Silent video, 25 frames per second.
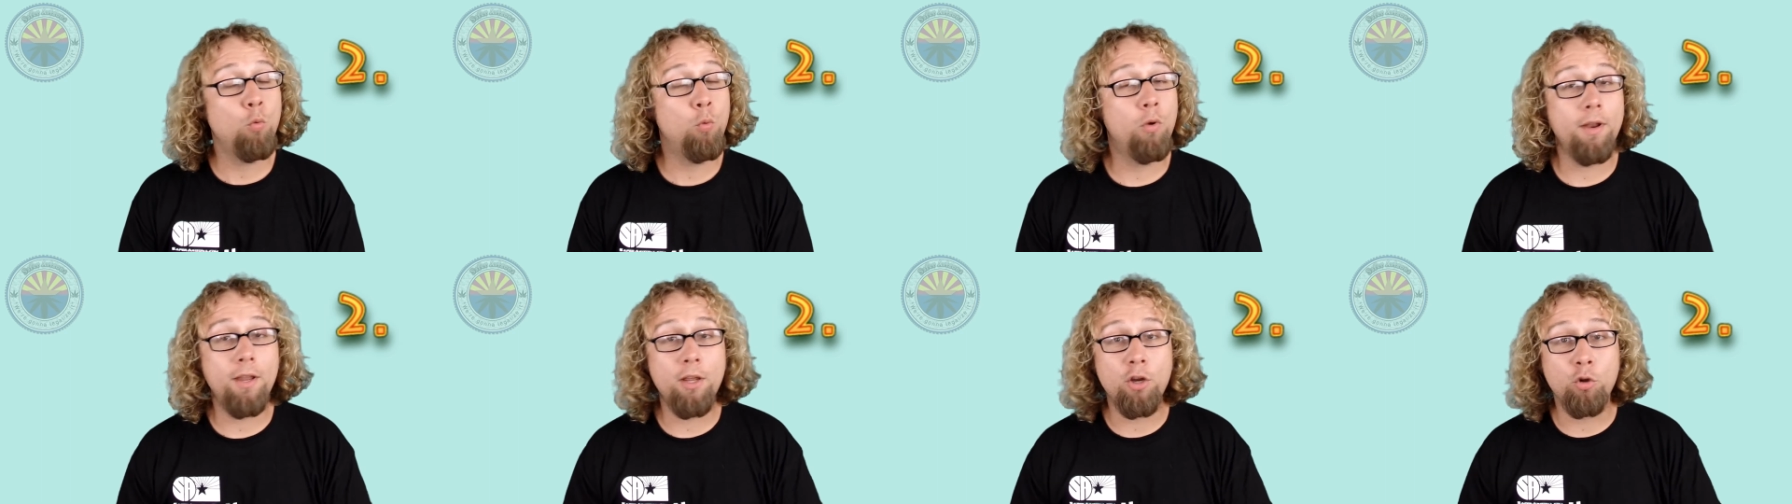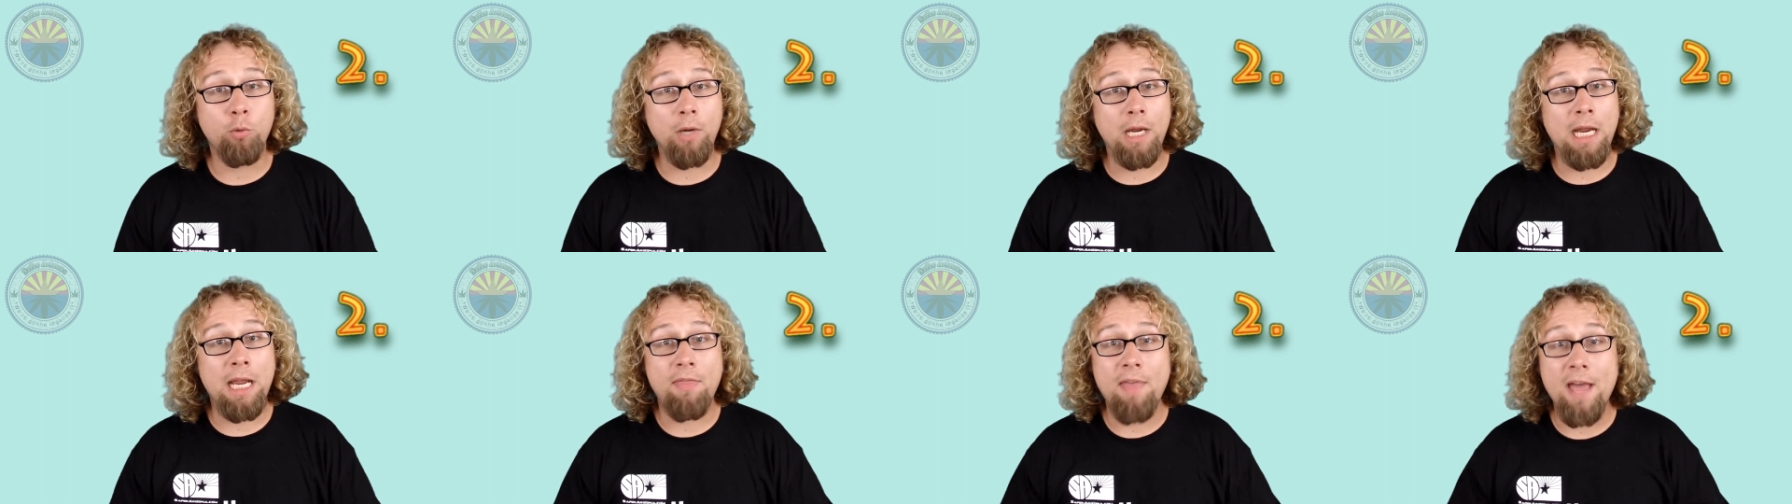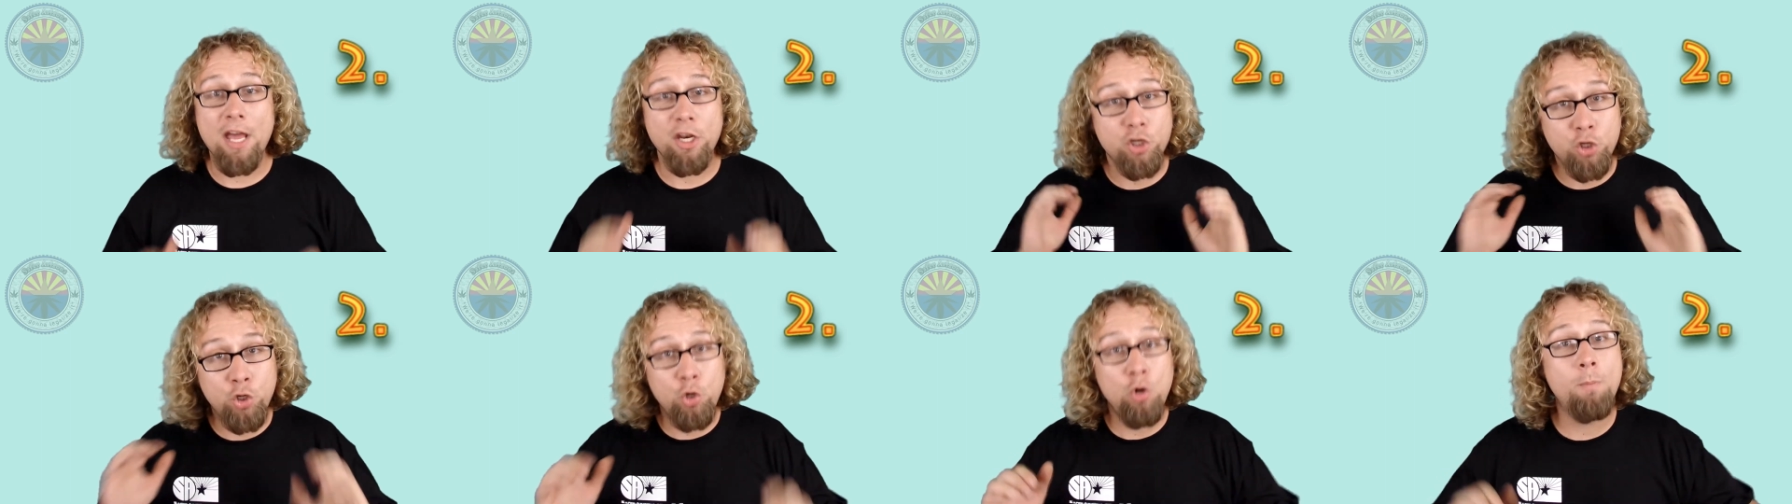would agree
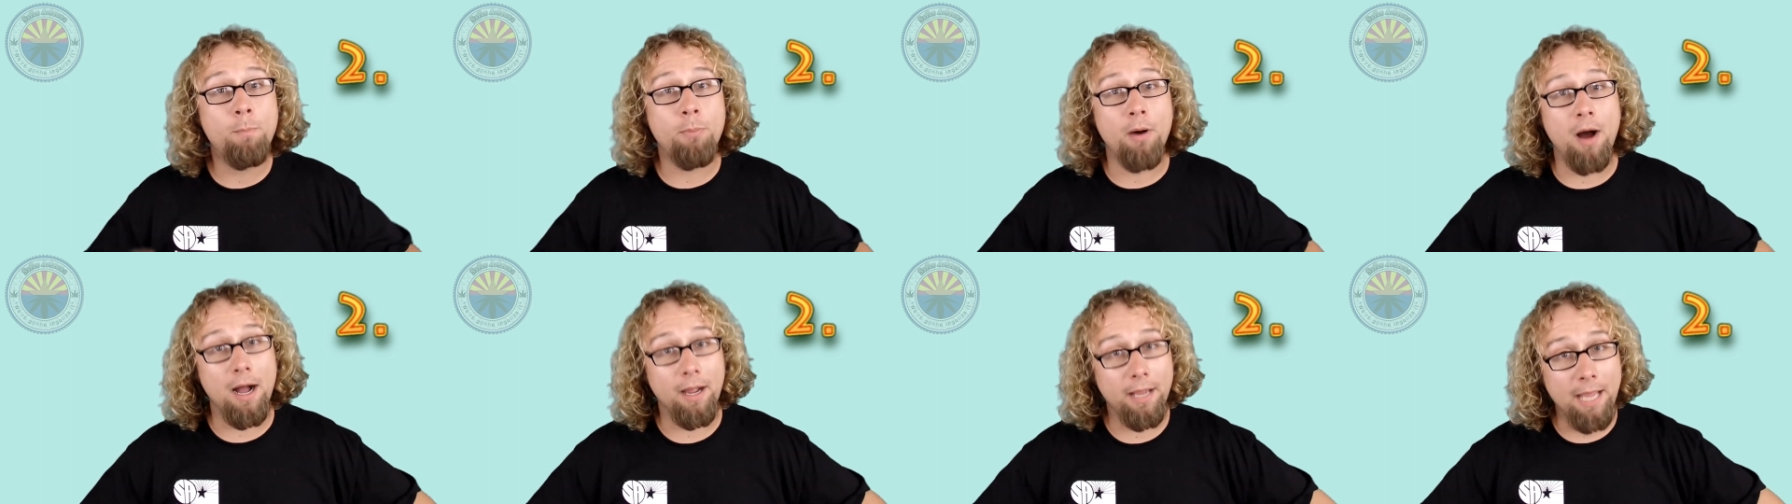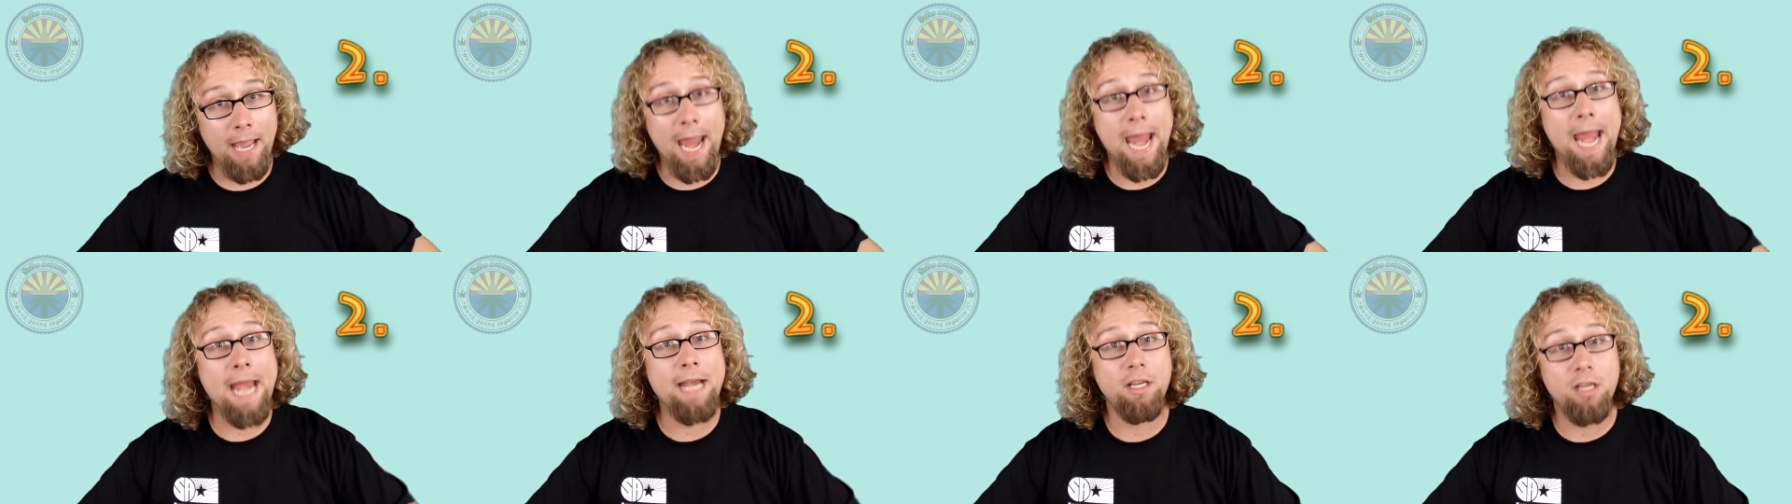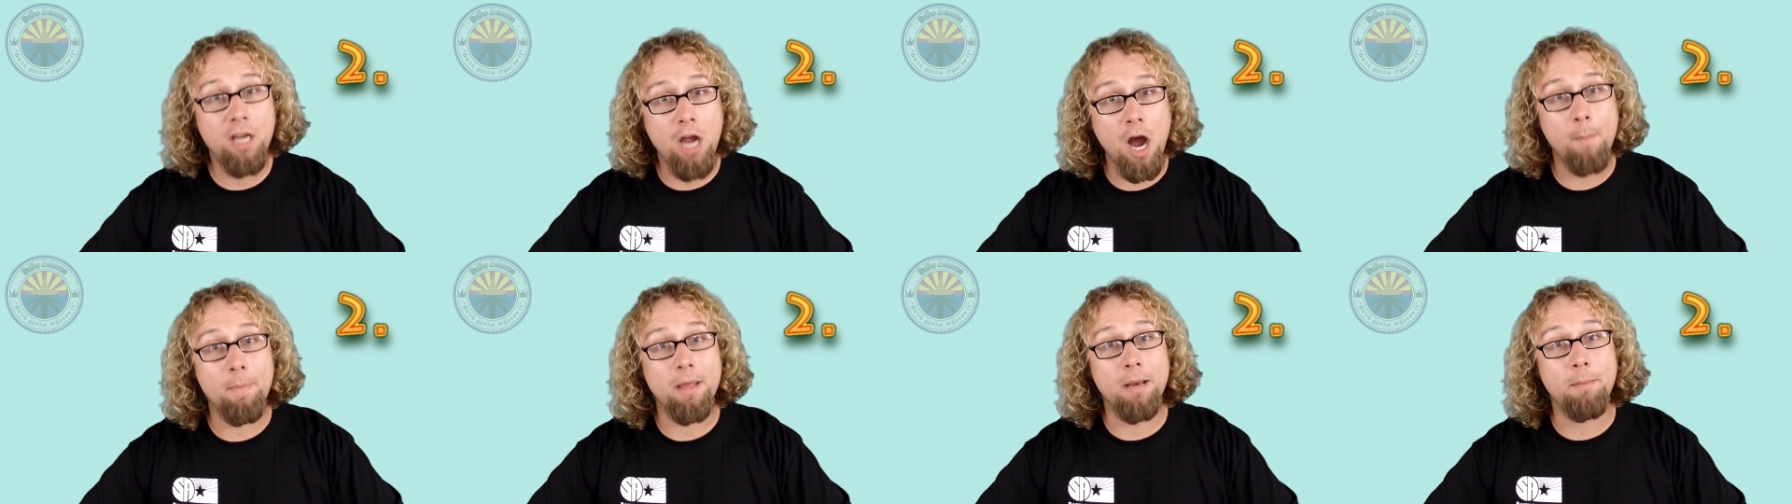that Tupac ain't
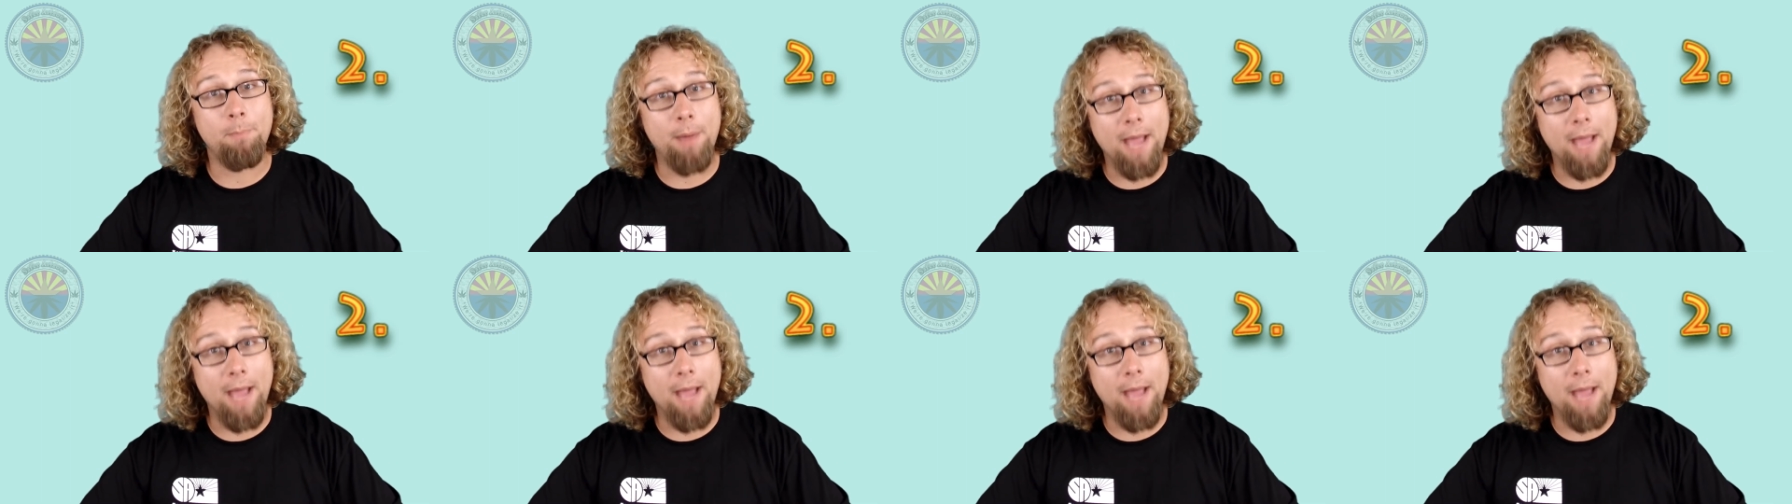coming